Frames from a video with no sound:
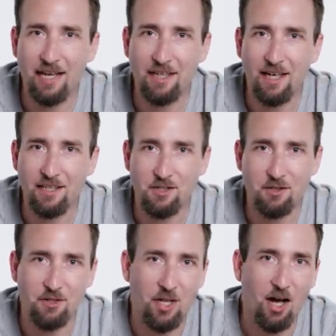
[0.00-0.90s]
add a
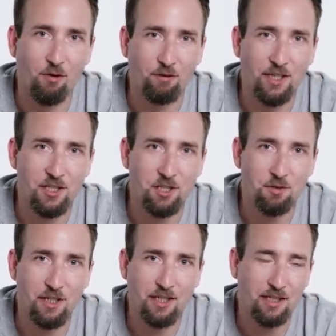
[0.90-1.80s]
sort of an offline
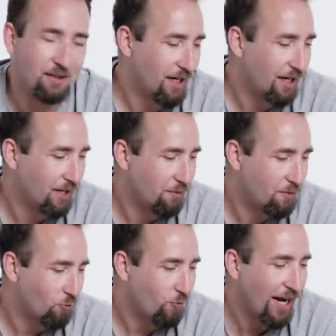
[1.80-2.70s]
shooting
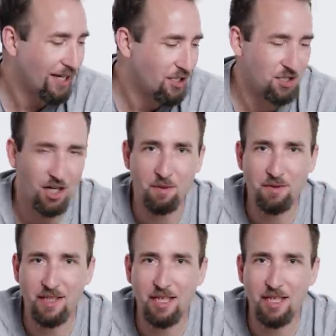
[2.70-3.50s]
range type